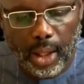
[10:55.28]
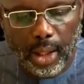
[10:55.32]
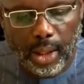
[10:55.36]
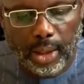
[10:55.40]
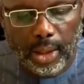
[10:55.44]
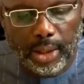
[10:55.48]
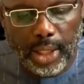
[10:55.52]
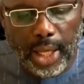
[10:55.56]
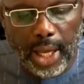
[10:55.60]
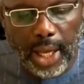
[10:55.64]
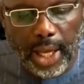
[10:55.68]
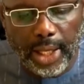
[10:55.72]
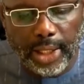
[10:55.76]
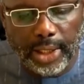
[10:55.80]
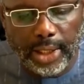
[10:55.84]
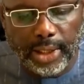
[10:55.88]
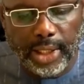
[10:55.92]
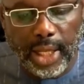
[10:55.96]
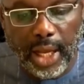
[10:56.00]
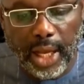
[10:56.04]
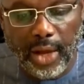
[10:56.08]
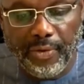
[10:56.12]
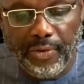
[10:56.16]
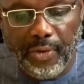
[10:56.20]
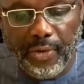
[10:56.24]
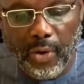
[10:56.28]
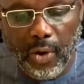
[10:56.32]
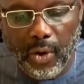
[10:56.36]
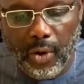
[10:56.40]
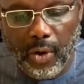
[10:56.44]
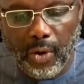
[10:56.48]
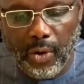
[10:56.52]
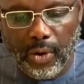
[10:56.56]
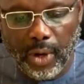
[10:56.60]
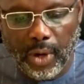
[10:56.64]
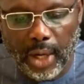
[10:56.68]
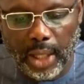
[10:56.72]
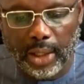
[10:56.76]
There is
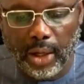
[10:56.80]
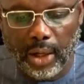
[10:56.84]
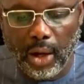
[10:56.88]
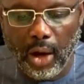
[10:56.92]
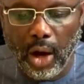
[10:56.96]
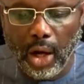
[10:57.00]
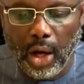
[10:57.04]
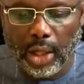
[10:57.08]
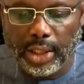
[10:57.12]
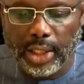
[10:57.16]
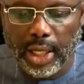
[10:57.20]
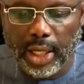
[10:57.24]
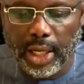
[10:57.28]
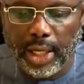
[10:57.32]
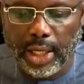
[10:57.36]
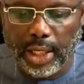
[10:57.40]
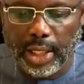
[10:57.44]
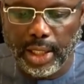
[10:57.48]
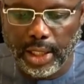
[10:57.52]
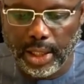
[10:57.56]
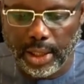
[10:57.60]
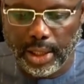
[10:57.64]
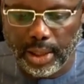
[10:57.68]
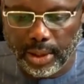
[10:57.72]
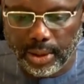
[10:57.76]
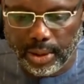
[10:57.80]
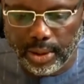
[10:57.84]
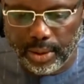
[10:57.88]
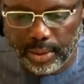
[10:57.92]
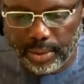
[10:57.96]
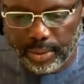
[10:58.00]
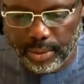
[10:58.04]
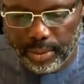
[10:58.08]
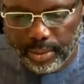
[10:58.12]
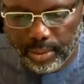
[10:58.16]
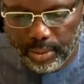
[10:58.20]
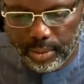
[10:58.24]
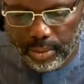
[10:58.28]
therefore an urgent need
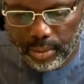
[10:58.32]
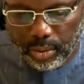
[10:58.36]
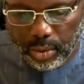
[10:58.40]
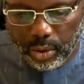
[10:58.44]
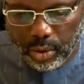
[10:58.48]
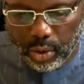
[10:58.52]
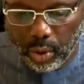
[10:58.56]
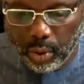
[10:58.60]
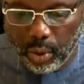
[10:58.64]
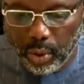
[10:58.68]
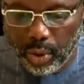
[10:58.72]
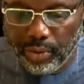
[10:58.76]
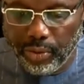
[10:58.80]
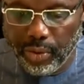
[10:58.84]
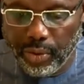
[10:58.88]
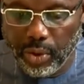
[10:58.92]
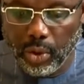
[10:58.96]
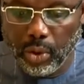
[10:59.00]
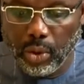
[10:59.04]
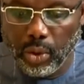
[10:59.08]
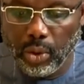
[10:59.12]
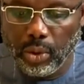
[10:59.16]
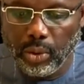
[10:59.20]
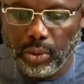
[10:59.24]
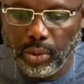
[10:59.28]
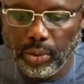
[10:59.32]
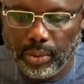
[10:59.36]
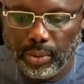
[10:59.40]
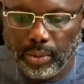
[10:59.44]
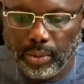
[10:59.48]
to review,